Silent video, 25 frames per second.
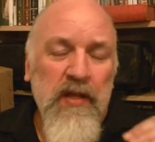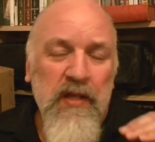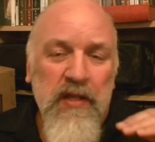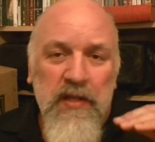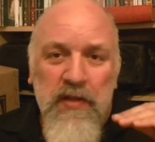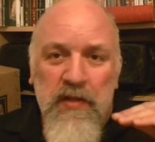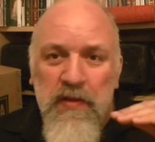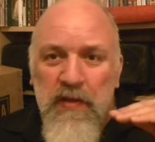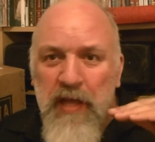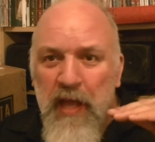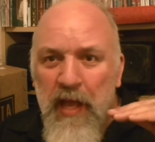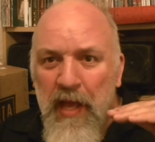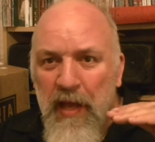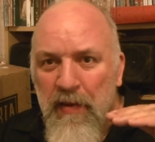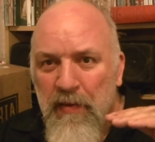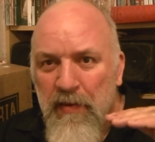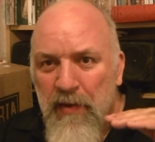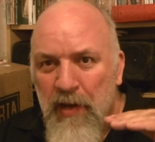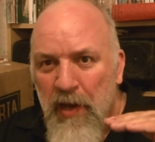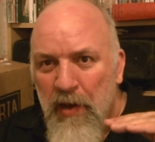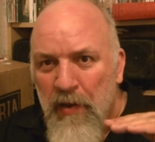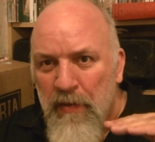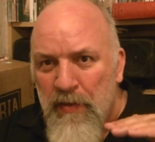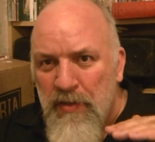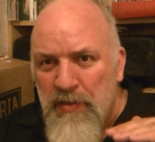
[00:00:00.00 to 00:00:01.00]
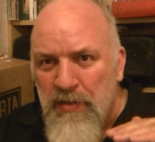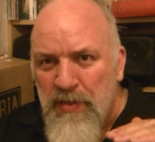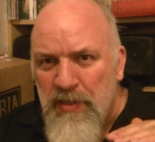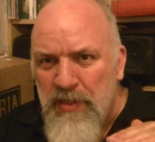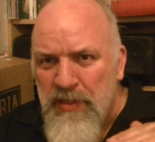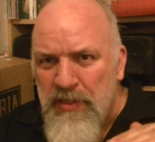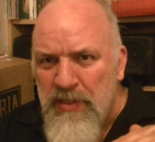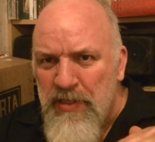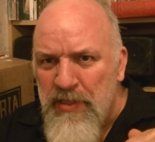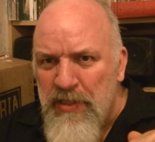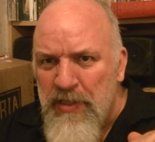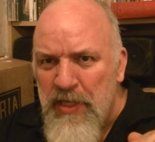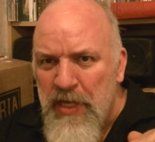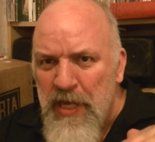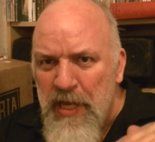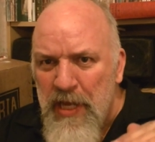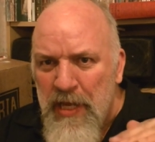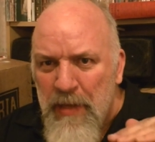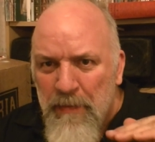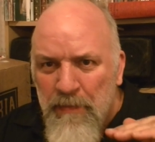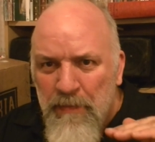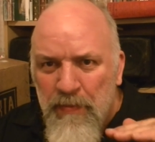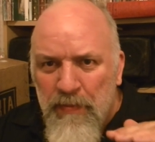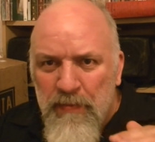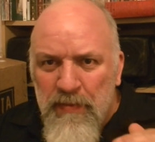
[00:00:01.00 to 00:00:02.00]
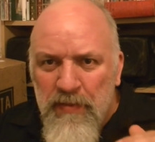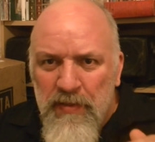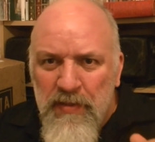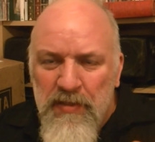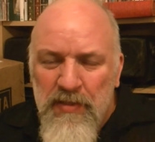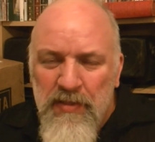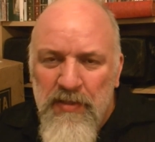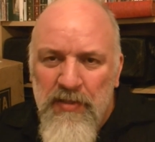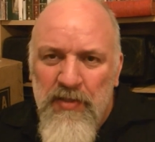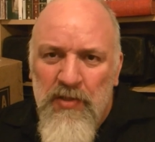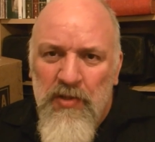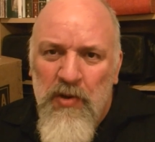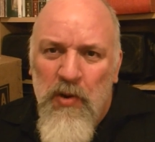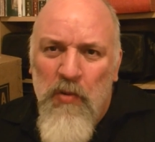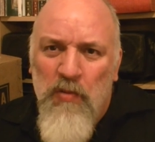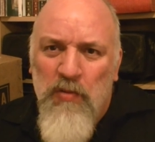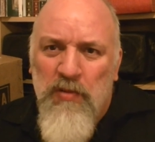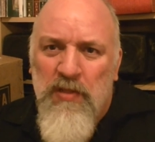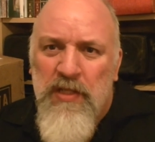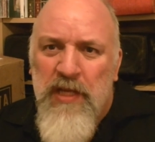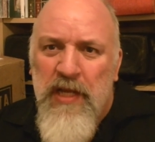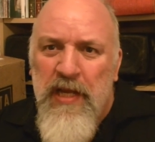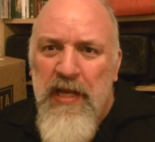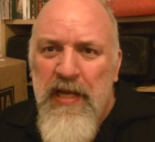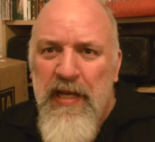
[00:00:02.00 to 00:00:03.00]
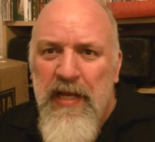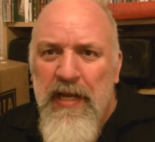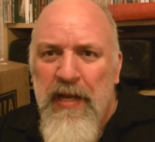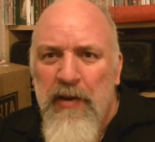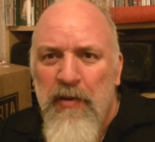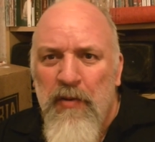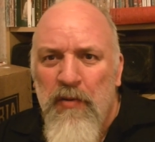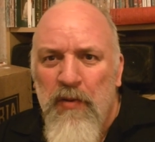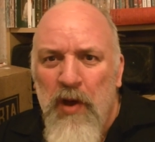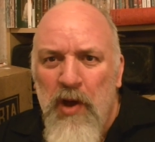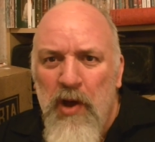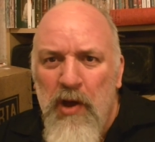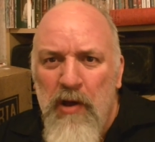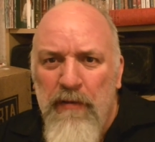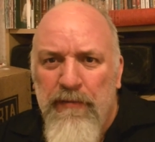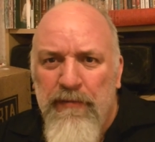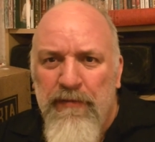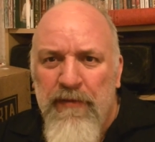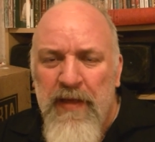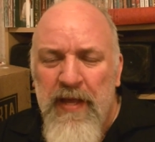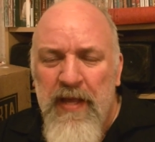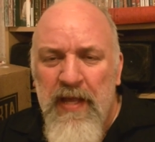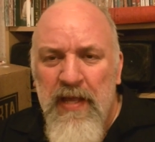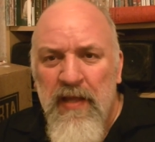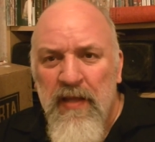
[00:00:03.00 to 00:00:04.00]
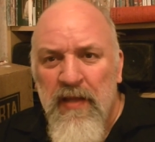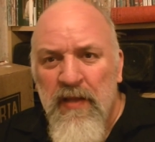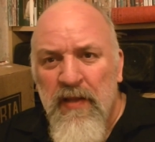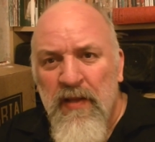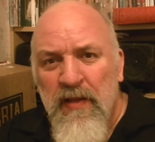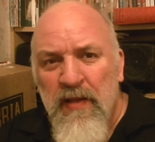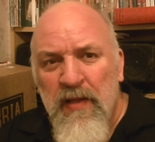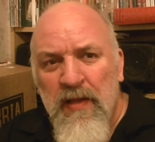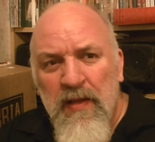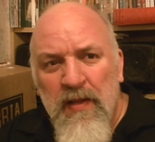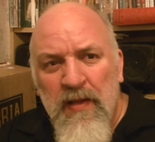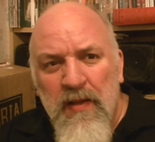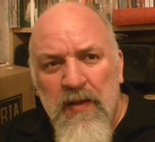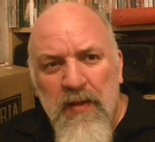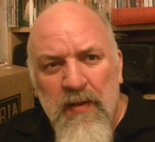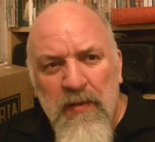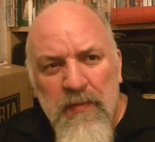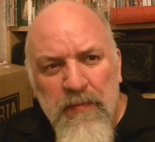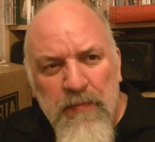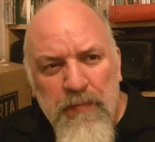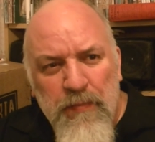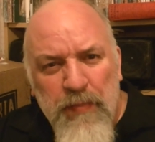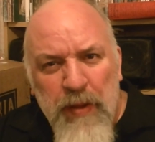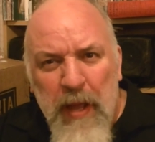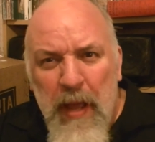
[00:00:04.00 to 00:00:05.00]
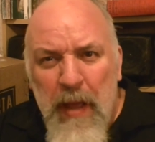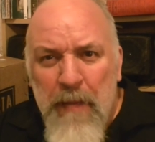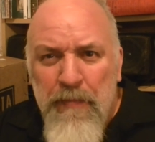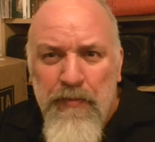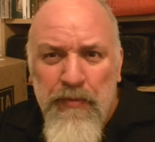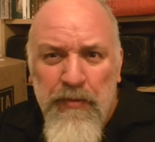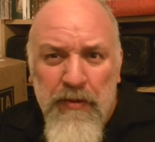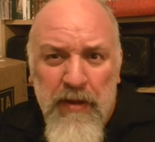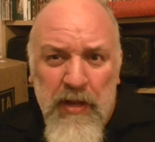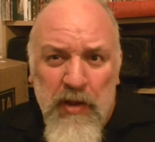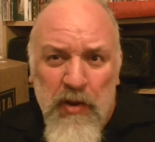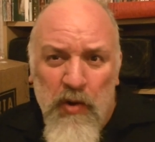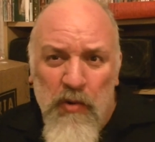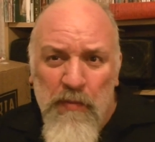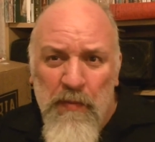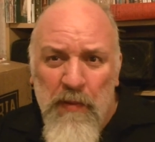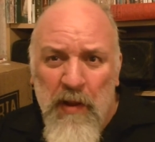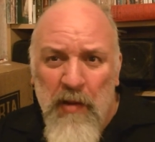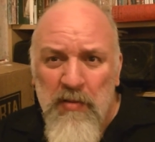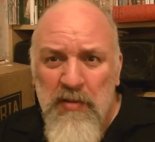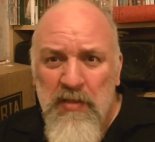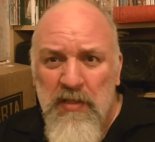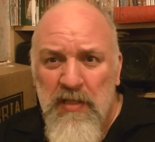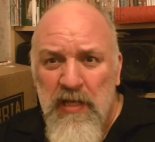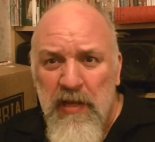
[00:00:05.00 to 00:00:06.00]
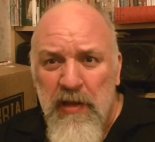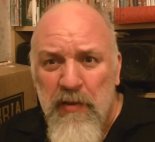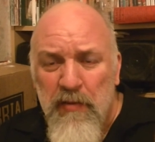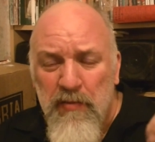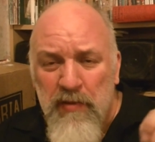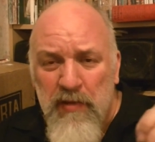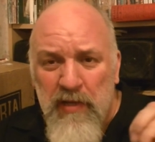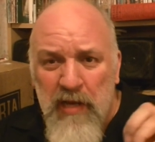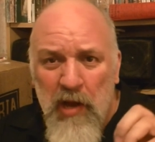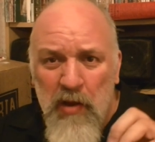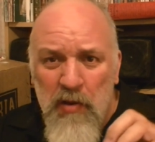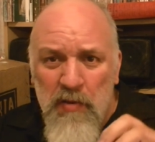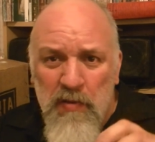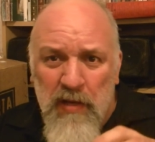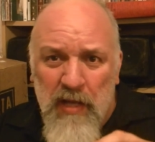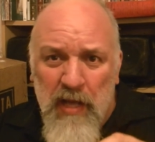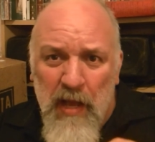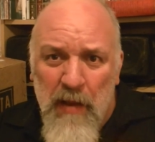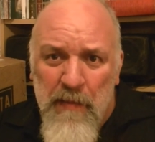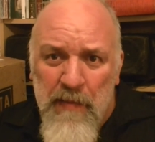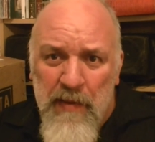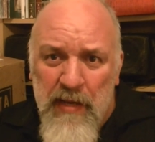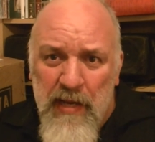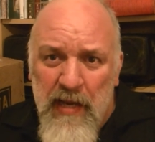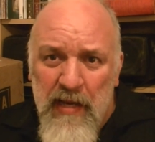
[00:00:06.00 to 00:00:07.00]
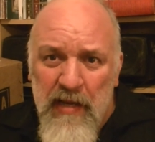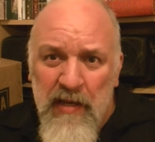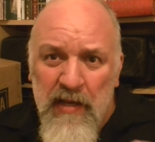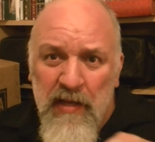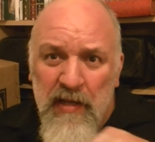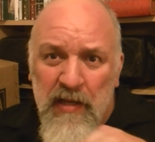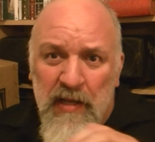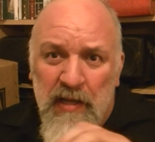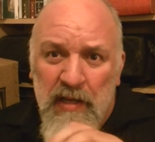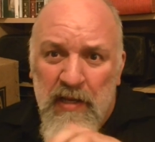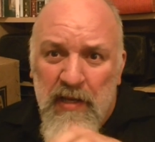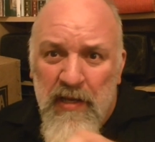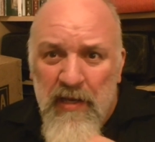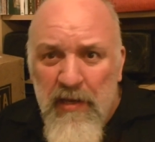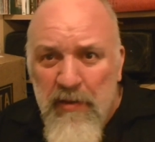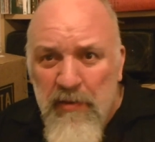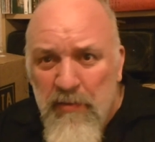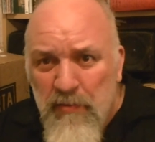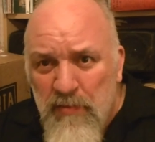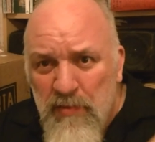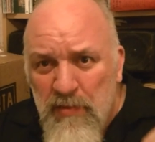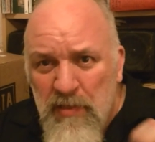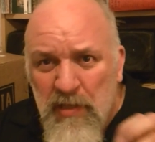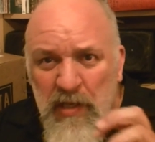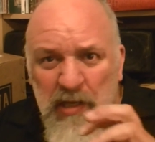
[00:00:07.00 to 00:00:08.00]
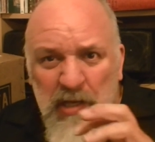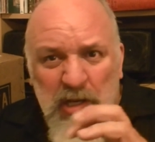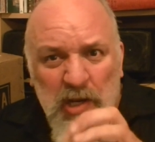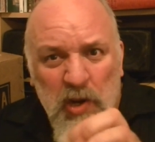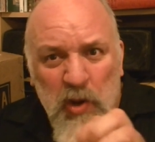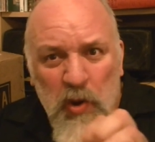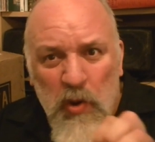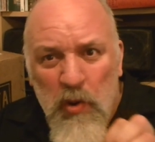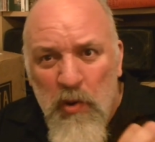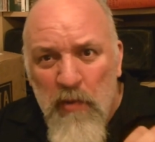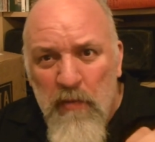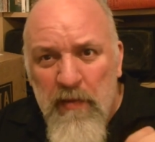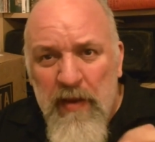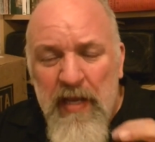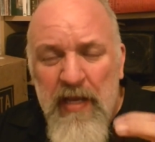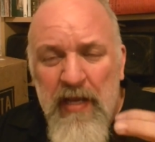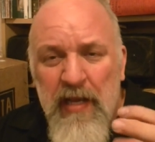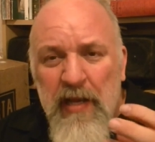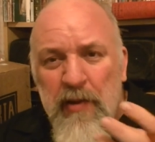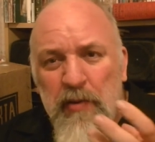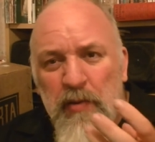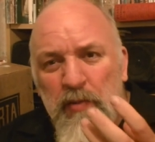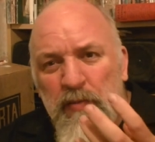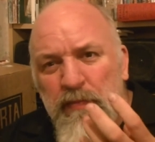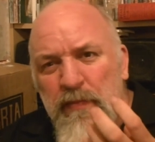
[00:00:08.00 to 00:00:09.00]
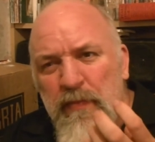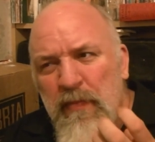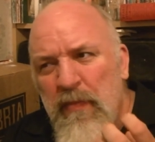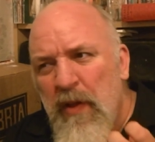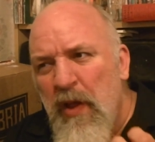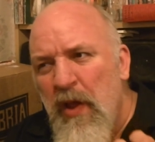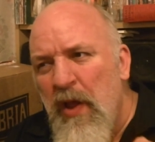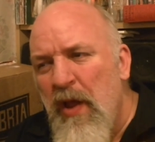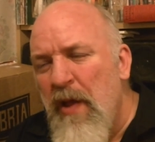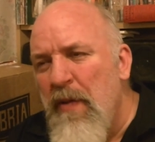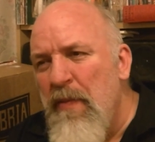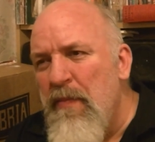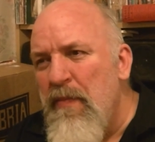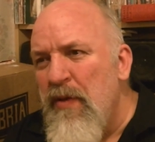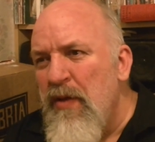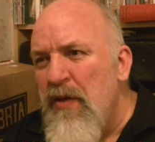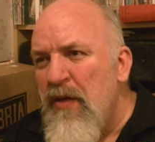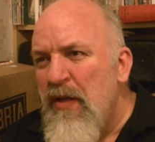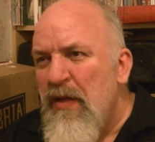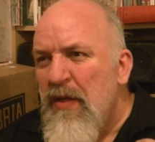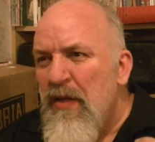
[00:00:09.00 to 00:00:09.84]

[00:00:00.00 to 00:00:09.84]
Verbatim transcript: you get a, a deep, naughty, little earthy, peppery almost, little note coming in, little chlorine, little um,